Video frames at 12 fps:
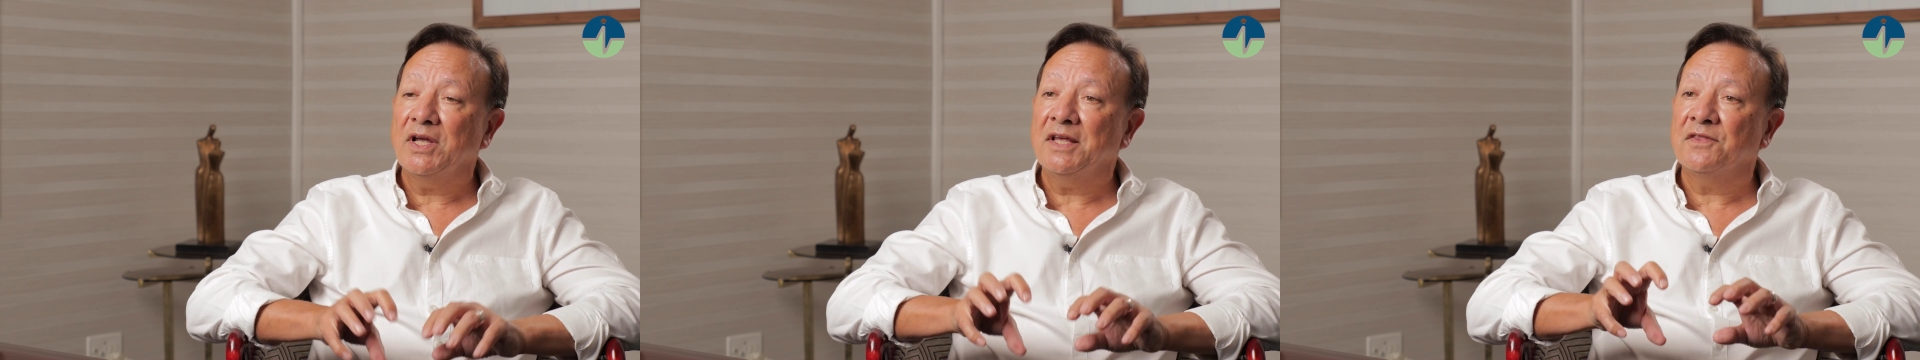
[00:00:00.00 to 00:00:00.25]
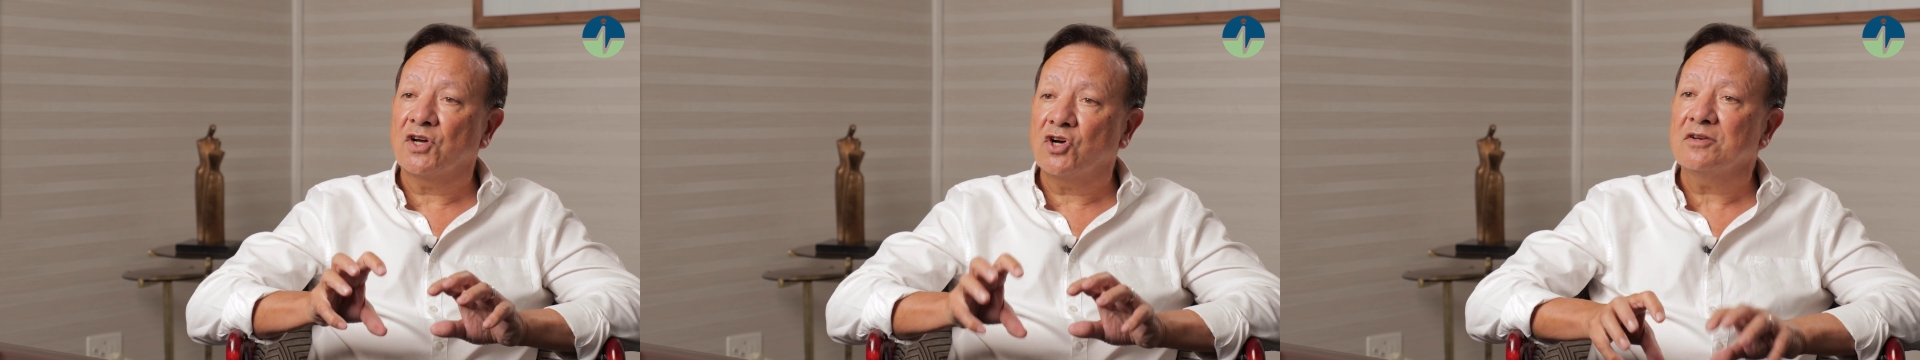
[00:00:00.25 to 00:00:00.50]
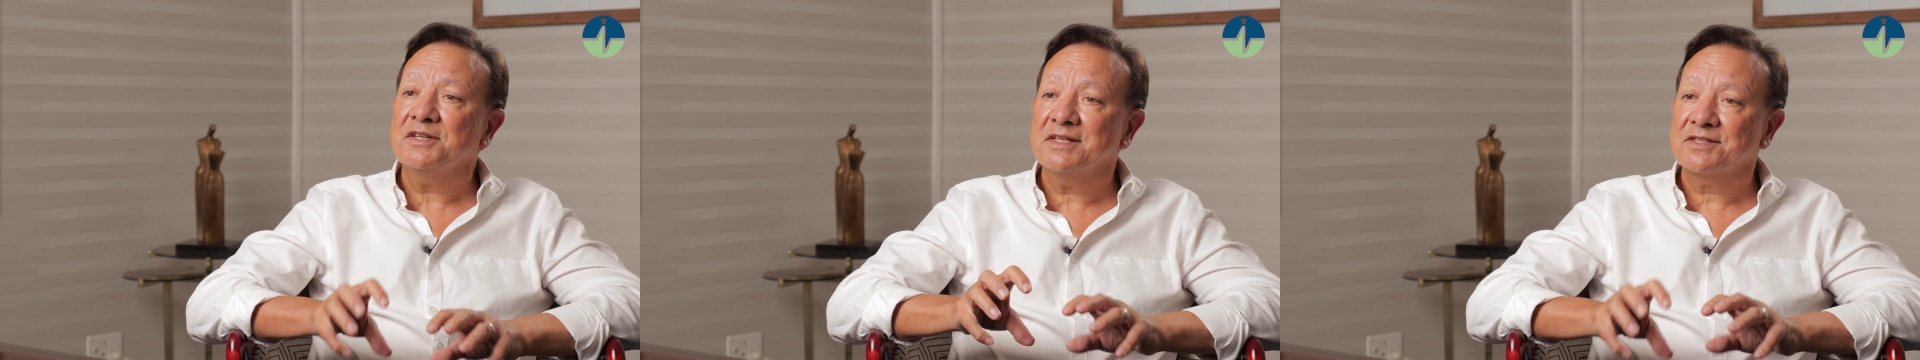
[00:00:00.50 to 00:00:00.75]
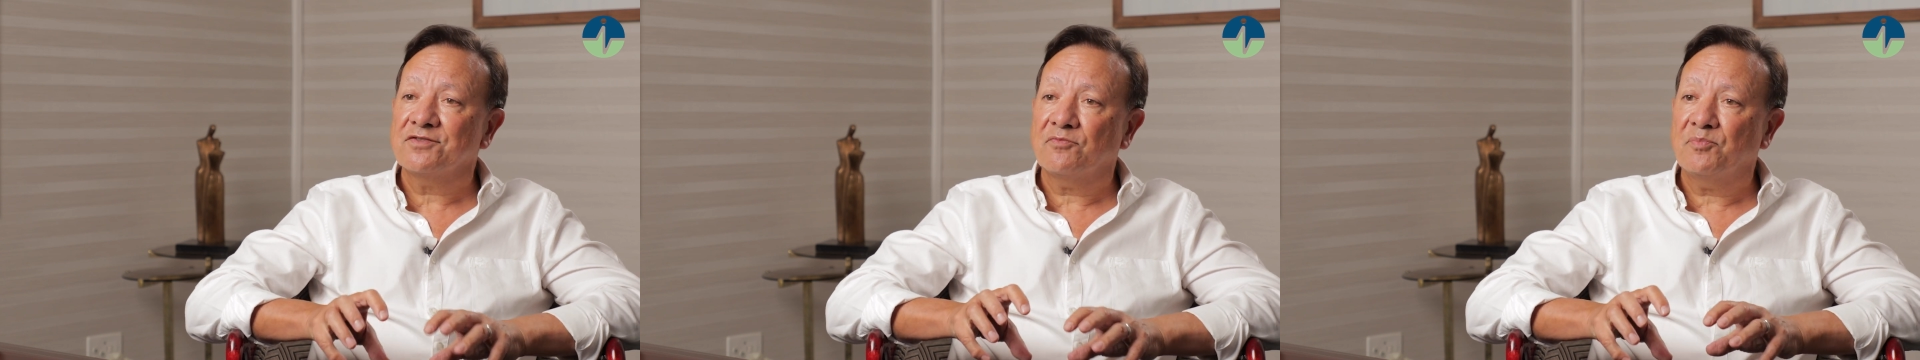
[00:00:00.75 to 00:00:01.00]
in the
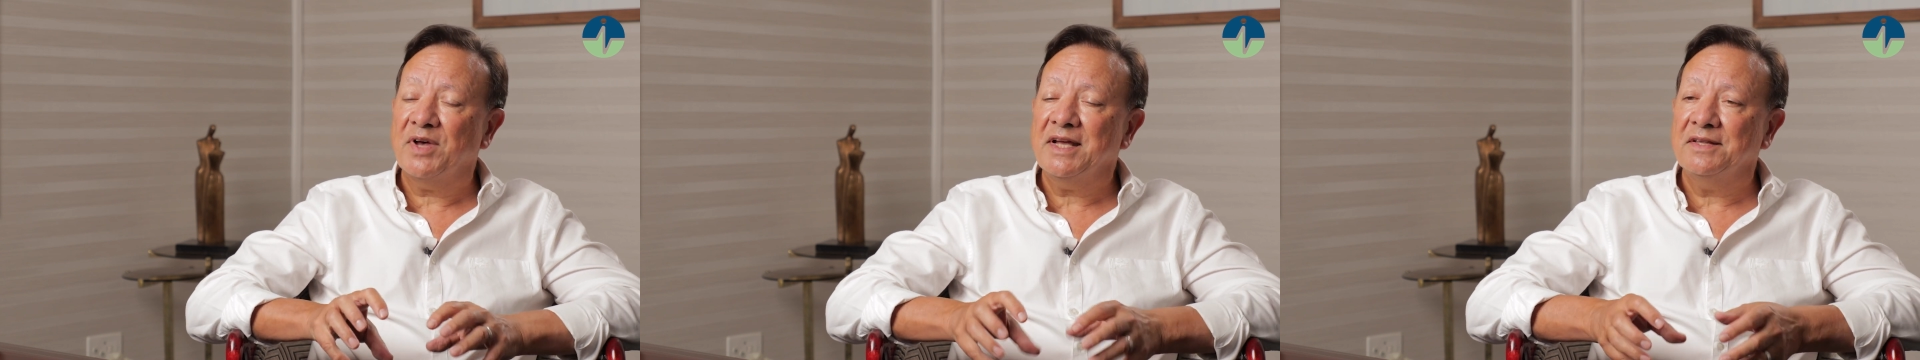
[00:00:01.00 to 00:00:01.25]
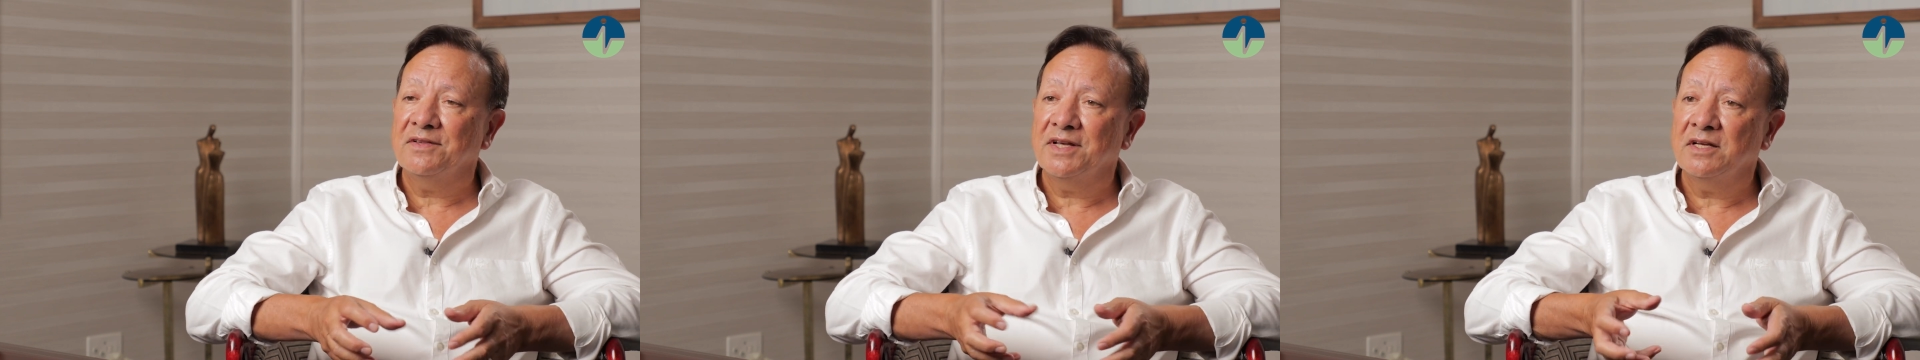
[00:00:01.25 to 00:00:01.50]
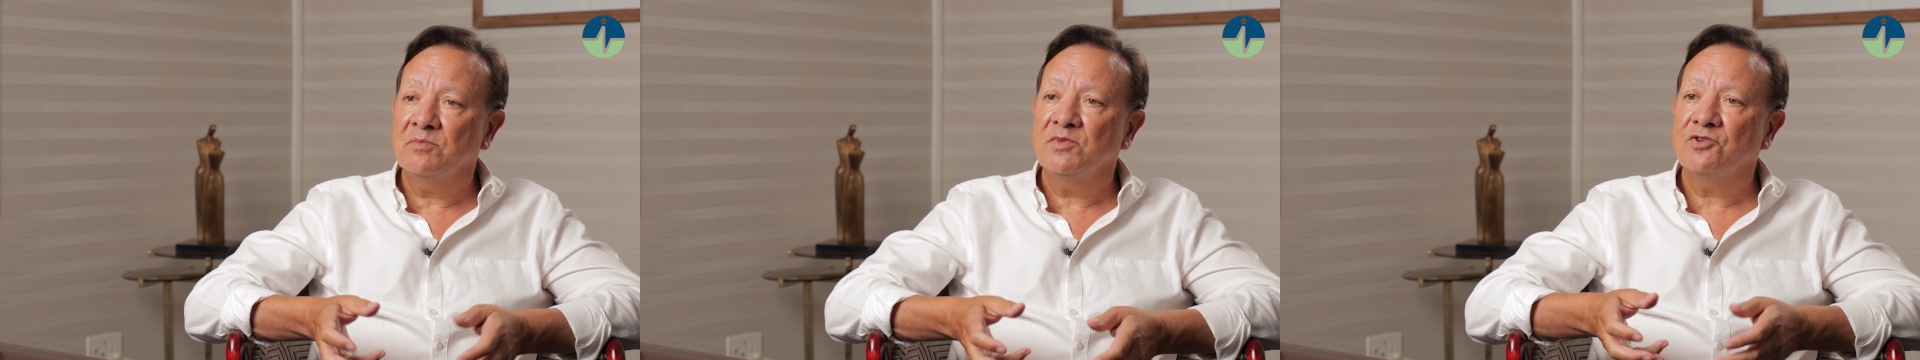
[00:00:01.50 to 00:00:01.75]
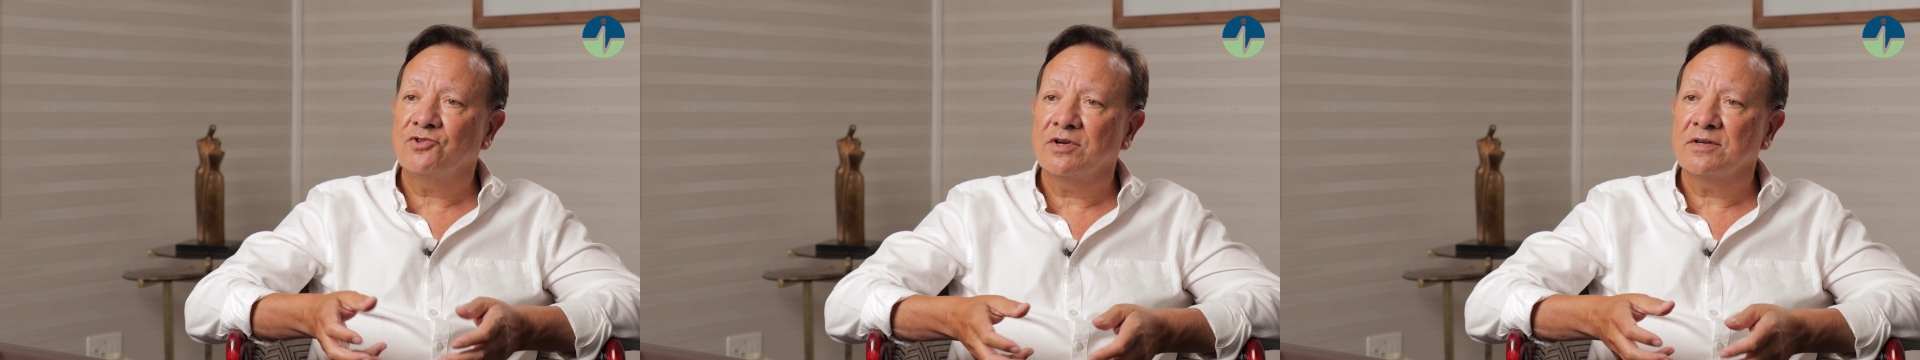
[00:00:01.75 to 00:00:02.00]
context of pain, the
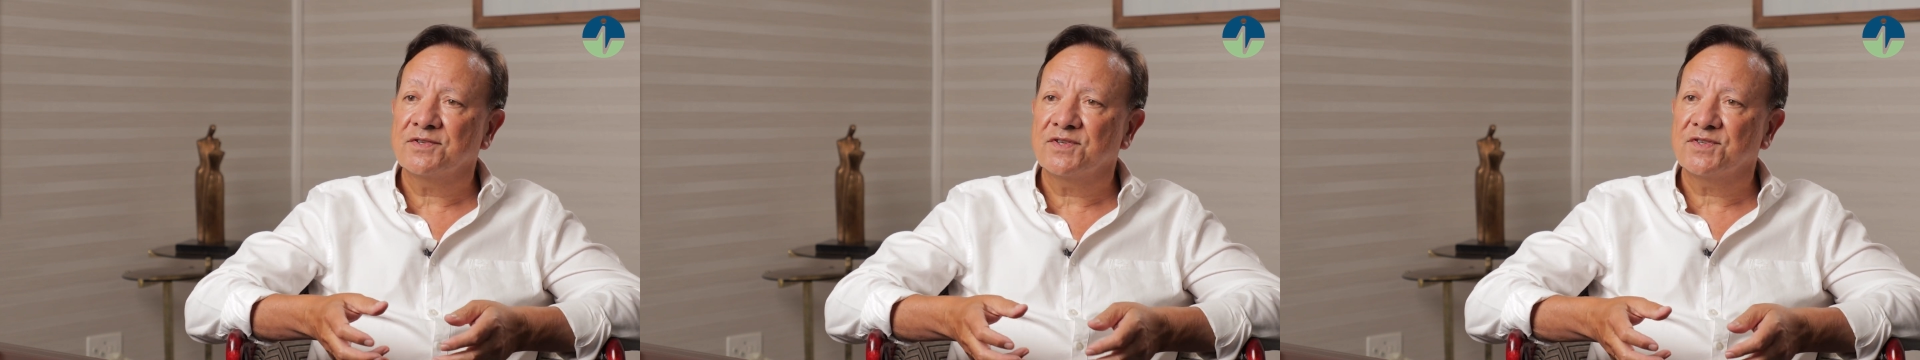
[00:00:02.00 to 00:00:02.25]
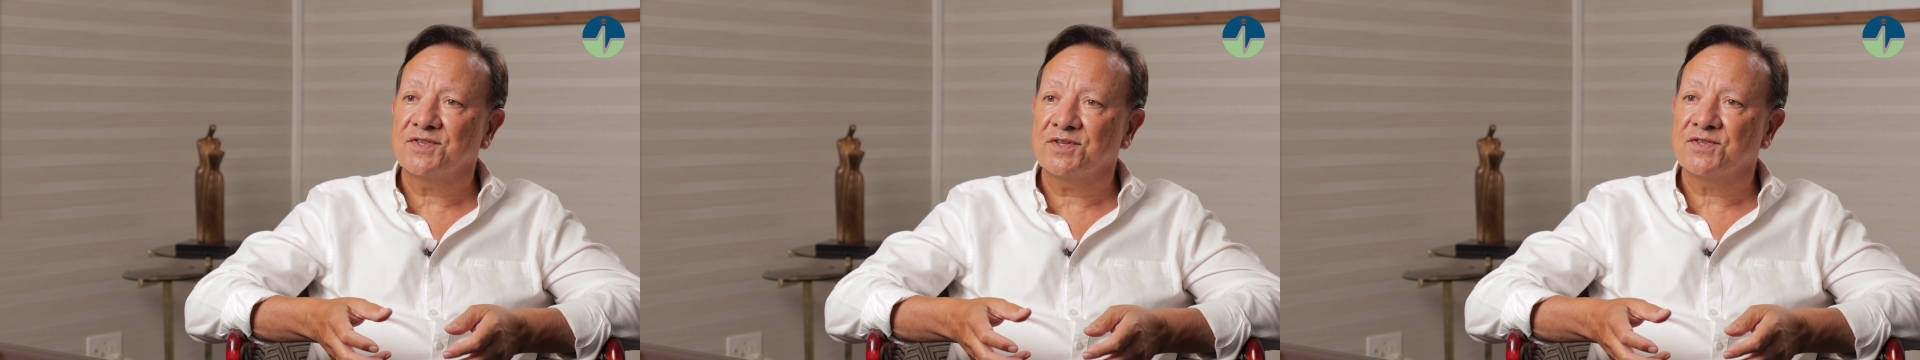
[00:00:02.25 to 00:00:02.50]
endometriosis